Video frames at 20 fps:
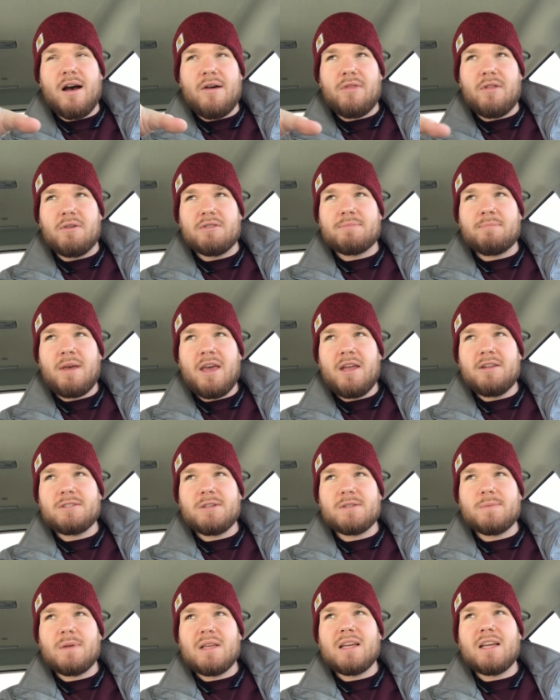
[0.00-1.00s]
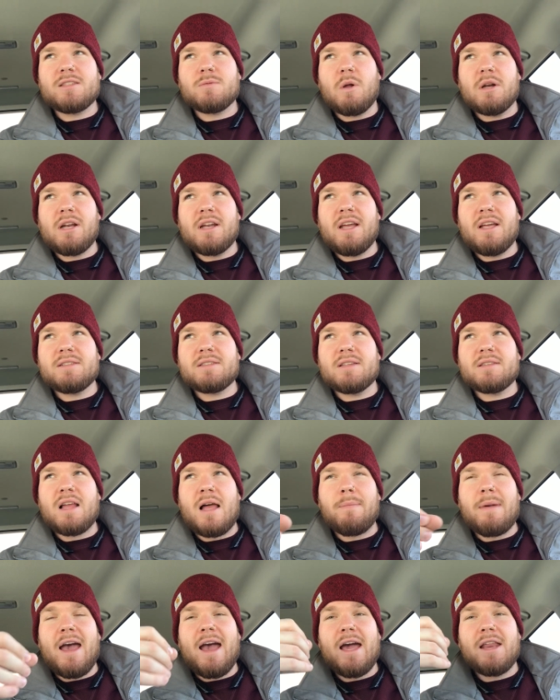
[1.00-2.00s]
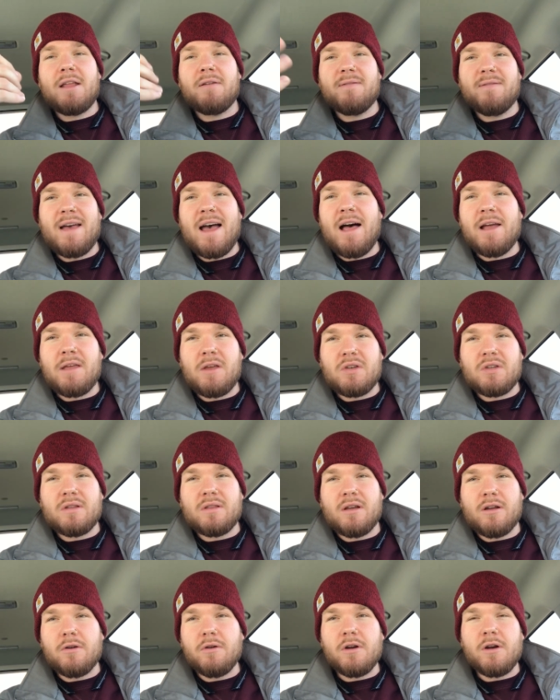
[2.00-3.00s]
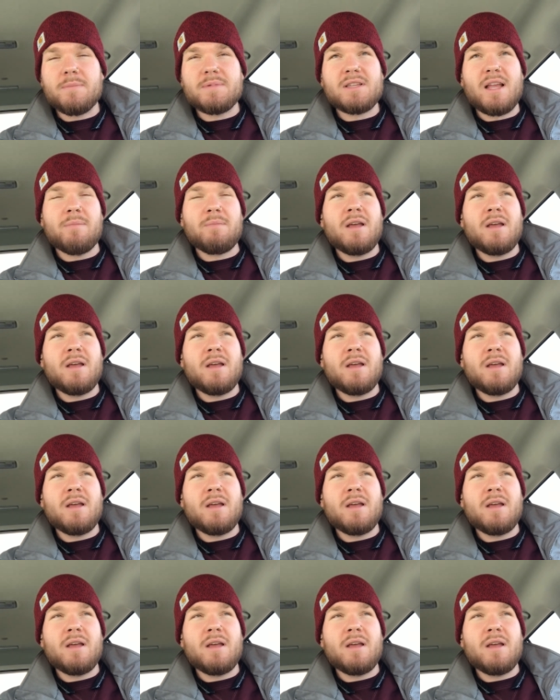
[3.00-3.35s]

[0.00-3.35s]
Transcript: on those pages because what it is is I'm adding value to the groups.